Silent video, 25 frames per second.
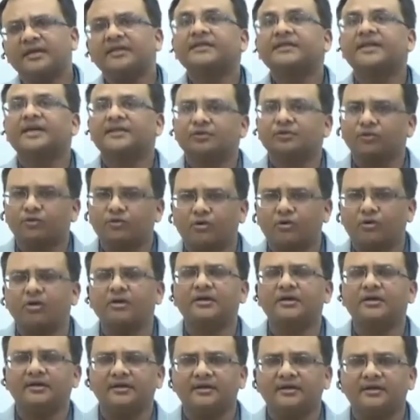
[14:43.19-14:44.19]
that they
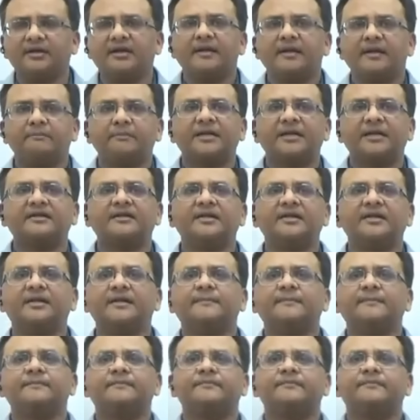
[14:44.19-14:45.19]
conquered, but
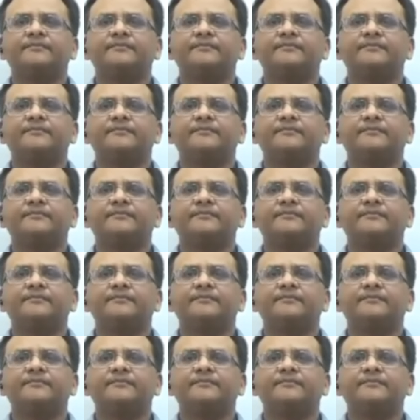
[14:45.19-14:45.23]
they